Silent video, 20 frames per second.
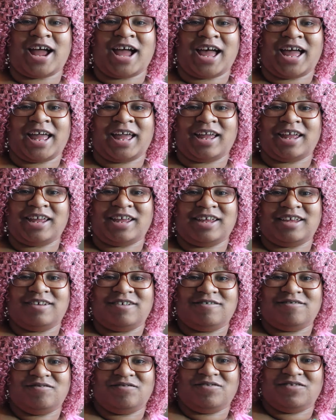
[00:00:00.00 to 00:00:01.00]
I
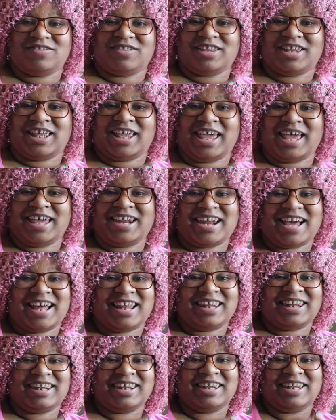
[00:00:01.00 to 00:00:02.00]

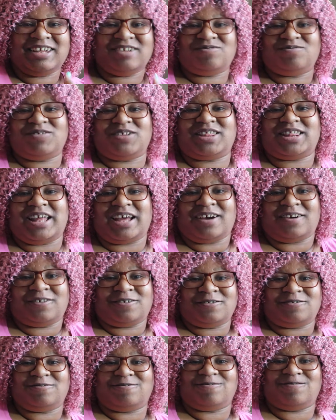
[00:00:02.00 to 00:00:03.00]
cannot live
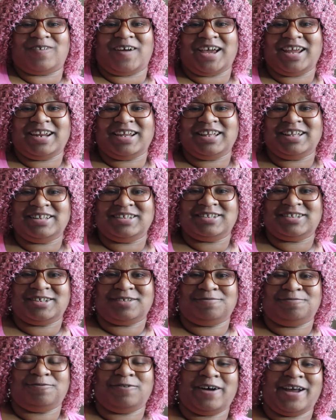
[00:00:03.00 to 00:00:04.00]
without writing in
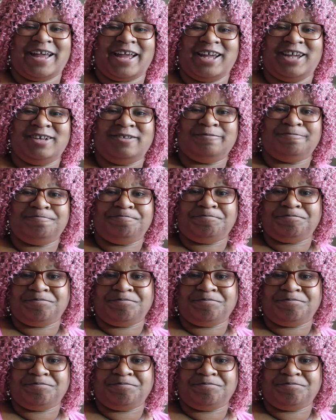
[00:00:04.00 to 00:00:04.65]
some way.